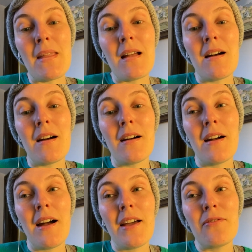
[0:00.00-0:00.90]

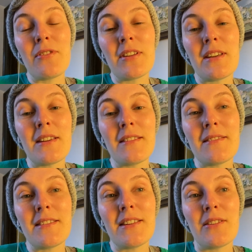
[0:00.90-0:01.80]
I really,
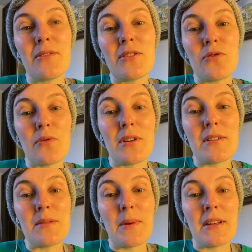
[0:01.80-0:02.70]

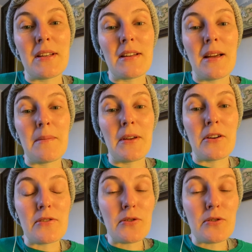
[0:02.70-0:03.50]
enjoyed spending time there.